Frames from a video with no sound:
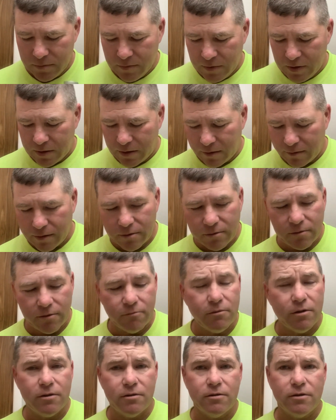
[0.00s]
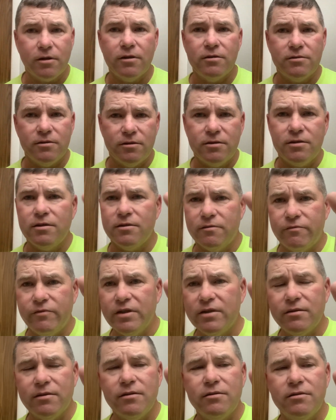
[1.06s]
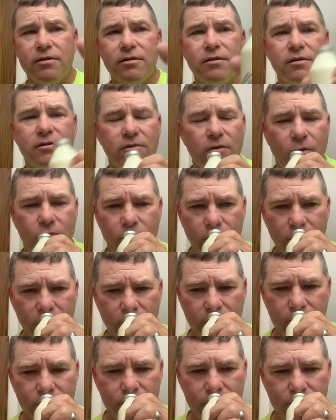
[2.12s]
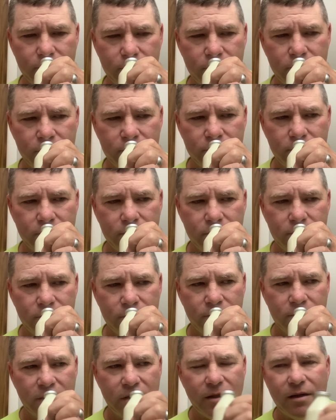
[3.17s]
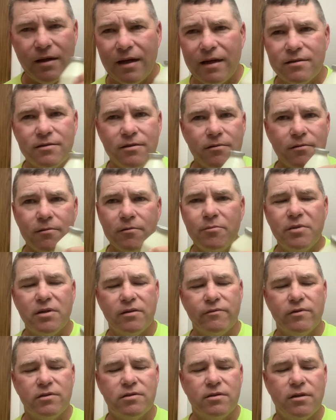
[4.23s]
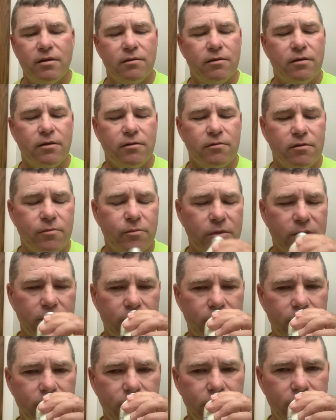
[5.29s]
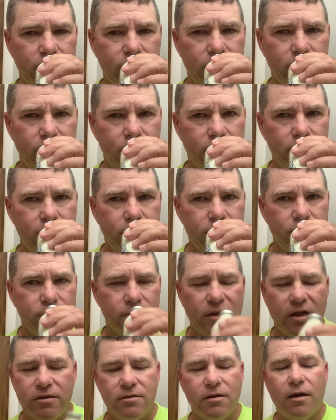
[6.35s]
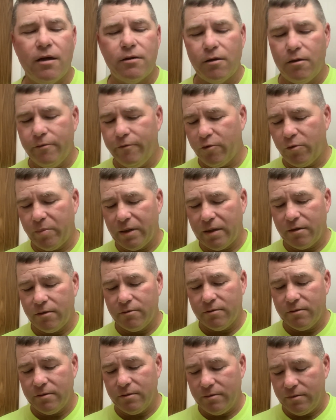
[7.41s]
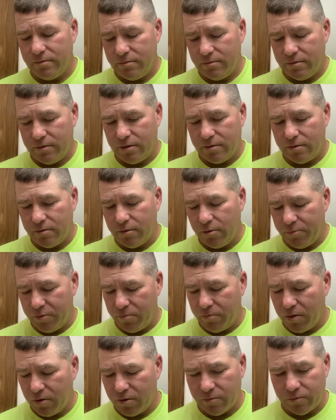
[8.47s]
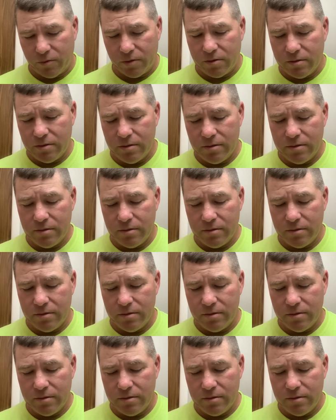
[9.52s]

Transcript: Now, I don't know whether because it's just vintage and it's older, it has a little bit of a scent to it, but it's not overpowering the Dopa Barbara.